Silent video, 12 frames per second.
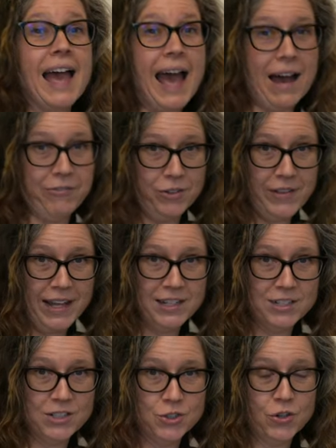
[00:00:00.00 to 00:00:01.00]
After that
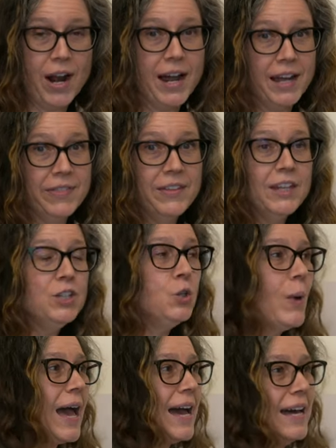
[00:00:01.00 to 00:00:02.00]
is dry, then
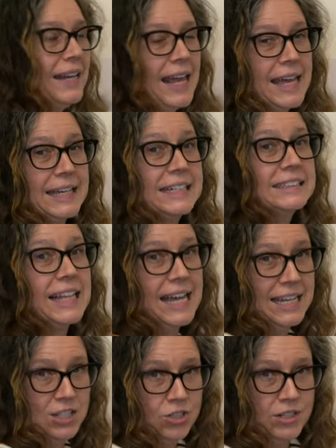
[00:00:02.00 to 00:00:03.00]
you add a
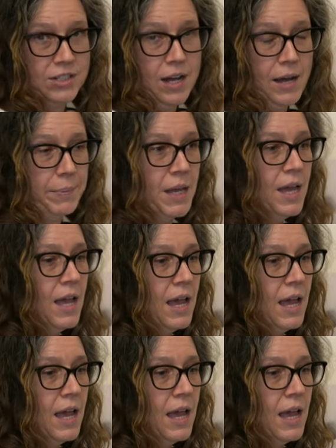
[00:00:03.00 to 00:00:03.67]
glaze on top.